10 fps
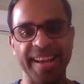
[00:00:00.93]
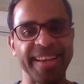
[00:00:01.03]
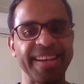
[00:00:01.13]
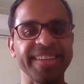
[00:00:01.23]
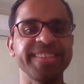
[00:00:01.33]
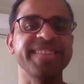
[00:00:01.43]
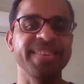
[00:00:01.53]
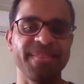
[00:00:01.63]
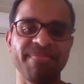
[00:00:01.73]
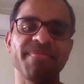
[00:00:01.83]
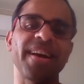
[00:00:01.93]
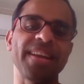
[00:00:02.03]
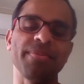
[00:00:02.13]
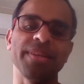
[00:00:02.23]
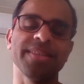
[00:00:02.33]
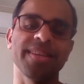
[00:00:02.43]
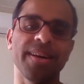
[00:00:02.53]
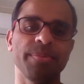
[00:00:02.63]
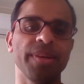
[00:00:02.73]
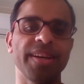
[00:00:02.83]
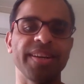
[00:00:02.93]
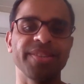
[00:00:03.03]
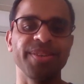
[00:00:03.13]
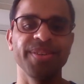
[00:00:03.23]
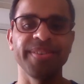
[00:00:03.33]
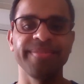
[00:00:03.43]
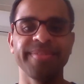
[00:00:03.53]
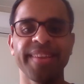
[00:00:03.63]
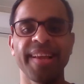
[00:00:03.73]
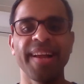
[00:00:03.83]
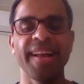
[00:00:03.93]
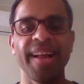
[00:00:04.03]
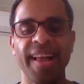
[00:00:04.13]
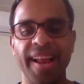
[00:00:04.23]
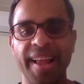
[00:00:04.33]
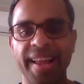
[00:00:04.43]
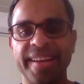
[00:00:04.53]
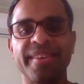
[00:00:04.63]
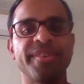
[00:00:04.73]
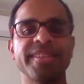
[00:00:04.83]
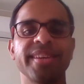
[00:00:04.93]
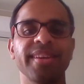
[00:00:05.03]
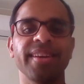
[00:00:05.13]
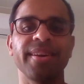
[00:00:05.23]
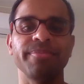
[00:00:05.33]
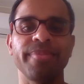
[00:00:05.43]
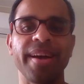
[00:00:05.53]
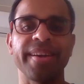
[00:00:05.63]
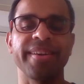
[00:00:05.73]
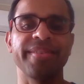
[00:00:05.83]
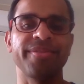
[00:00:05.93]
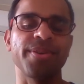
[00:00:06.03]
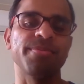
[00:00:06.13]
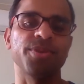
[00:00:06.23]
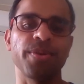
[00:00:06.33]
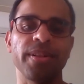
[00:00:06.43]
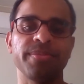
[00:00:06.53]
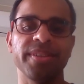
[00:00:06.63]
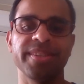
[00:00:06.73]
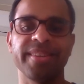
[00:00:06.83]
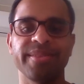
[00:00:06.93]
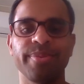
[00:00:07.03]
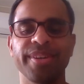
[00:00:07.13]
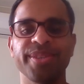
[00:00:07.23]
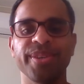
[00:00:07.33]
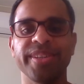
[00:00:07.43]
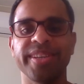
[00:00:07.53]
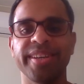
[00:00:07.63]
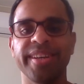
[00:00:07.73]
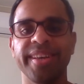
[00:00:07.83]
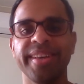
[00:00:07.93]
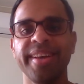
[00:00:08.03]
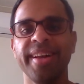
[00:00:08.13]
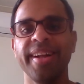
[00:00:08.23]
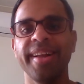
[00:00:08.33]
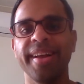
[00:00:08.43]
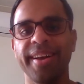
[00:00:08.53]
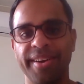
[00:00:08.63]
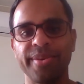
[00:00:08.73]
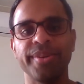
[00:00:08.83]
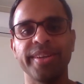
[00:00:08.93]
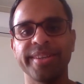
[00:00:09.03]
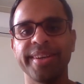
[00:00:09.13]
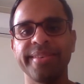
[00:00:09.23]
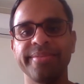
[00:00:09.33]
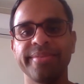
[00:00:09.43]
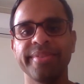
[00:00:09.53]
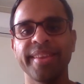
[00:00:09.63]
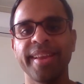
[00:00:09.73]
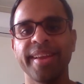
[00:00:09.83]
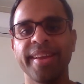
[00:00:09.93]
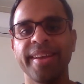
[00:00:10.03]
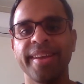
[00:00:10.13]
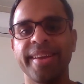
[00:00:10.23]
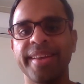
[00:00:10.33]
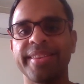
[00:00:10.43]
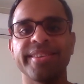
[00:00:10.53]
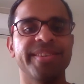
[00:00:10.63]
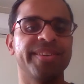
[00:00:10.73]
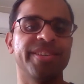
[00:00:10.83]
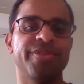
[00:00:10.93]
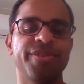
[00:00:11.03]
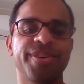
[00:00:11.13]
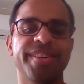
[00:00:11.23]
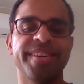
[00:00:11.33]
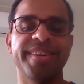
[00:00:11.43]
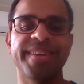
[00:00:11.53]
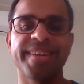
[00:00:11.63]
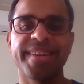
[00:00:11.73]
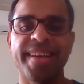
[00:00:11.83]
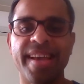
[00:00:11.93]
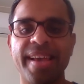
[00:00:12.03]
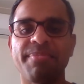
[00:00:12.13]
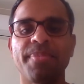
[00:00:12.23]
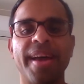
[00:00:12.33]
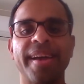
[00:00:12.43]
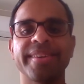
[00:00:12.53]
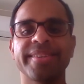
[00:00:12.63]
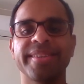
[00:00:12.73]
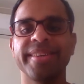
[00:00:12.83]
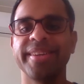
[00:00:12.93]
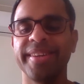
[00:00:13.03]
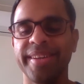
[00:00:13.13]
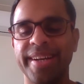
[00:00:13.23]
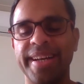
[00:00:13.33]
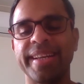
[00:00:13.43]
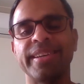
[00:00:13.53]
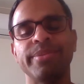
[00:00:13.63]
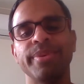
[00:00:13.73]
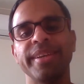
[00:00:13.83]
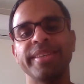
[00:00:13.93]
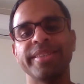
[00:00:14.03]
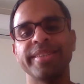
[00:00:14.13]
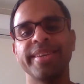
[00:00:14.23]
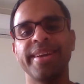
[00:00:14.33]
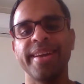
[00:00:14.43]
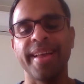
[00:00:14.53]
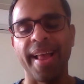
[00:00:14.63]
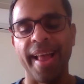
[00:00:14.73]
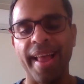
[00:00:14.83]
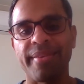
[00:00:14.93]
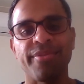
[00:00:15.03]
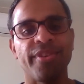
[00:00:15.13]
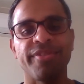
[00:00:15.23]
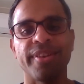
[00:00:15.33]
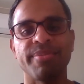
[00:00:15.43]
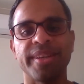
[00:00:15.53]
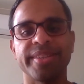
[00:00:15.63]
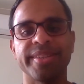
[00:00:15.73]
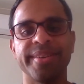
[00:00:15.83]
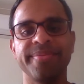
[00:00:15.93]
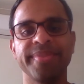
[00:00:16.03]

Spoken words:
Hi guys, my name is Abhi Rajguru and I've recently come back from 12 months spiritual journey around Asia in the search for impact, inner peace and fulfillment.